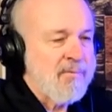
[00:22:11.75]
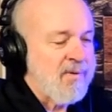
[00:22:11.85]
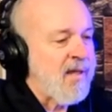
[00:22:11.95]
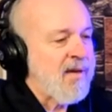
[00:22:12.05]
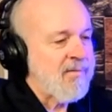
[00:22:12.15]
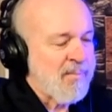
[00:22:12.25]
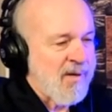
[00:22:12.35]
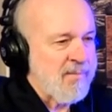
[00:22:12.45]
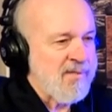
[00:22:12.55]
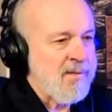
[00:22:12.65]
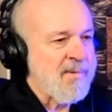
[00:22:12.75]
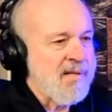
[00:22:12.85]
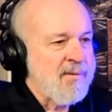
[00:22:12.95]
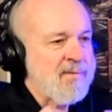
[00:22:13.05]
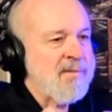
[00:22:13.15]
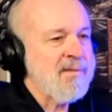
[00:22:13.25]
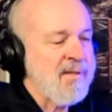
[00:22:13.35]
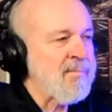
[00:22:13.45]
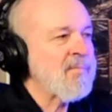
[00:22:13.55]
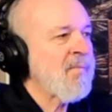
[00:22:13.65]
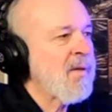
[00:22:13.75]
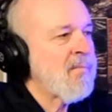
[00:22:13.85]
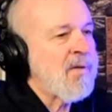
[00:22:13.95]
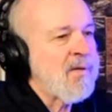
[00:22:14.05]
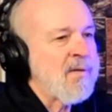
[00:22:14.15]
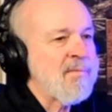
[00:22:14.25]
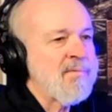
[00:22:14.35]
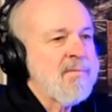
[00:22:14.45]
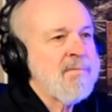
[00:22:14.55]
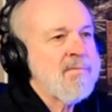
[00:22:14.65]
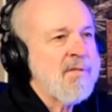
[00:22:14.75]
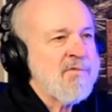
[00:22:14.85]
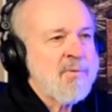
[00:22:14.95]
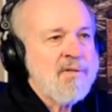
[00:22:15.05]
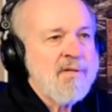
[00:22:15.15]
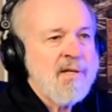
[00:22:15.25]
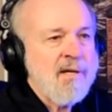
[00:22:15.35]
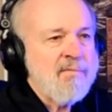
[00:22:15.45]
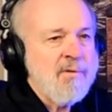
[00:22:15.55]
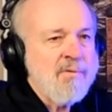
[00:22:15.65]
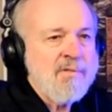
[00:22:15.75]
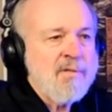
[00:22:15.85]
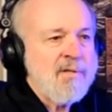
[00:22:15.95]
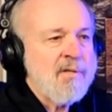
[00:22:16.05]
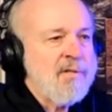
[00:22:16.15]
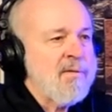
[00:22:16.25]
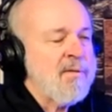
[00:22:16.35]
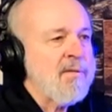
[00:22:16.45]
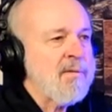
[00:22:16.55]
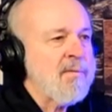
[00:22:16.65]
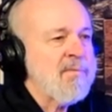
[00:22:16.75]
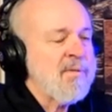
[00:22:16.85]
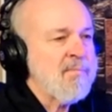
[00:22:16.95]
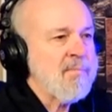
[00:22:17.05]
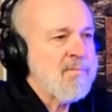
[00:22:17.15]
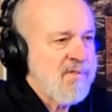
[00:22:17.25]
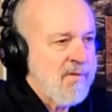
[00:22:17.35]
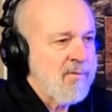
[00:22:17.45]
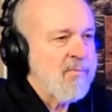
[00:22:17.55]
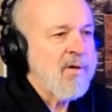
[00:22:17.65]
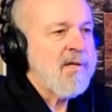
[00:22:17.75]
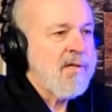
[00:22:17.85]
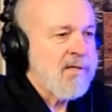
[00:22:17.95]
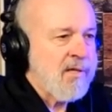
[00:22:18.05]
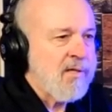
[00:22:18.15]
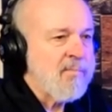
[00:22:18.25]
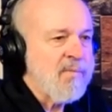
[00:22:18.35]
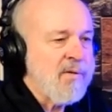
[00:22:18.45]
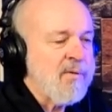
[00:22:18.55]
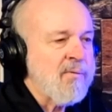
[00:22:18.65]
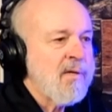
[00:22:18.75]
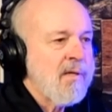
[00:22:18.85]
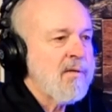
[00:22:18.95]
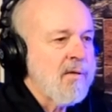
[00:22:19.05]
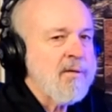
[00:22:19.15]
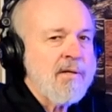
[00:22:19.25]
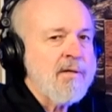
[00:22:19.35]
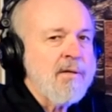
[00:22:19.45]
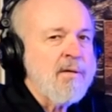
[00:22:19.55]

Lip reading: Where they have the pipes coming out. Yeah. This one didn't have those in the kit. So the way he cut them, though, they're hidden.